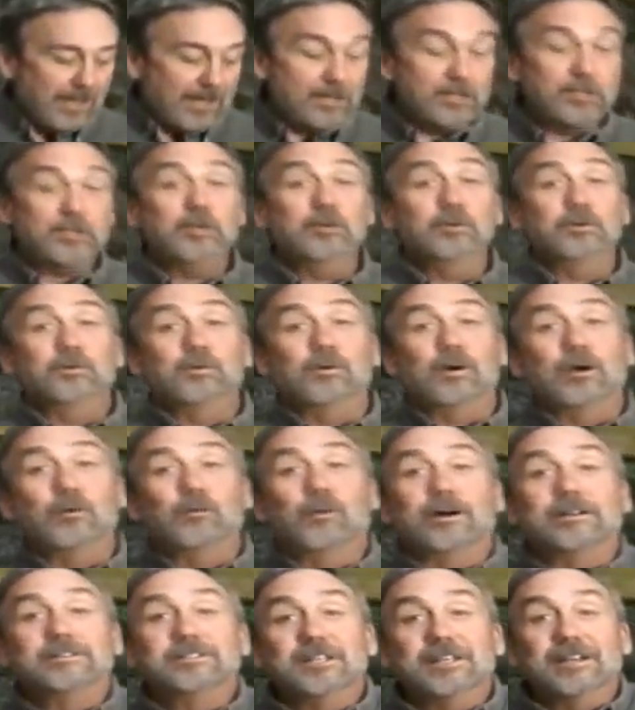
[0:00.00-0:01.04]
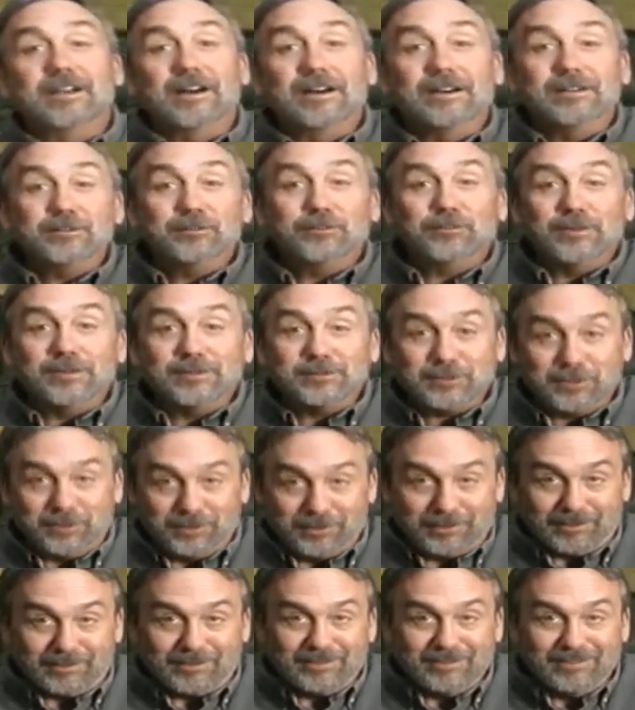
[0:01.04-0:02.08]
and you are watching Hunt Fish
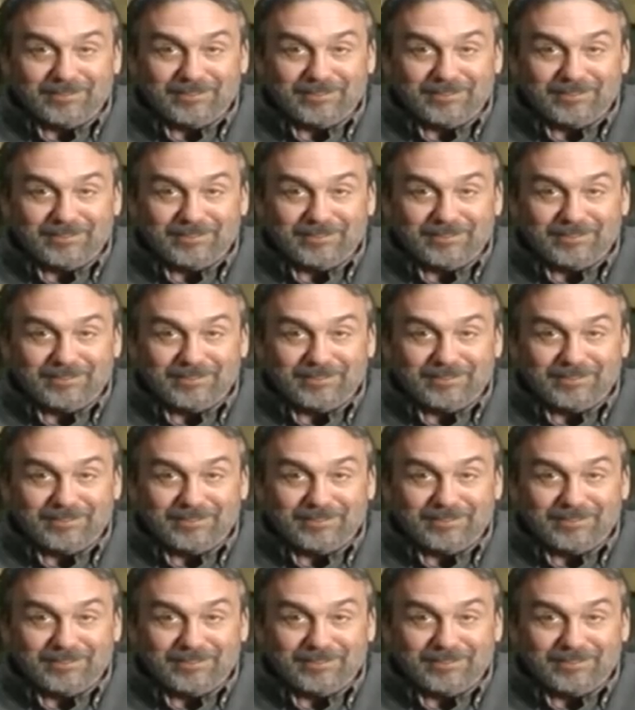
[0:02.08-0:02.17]
Cook.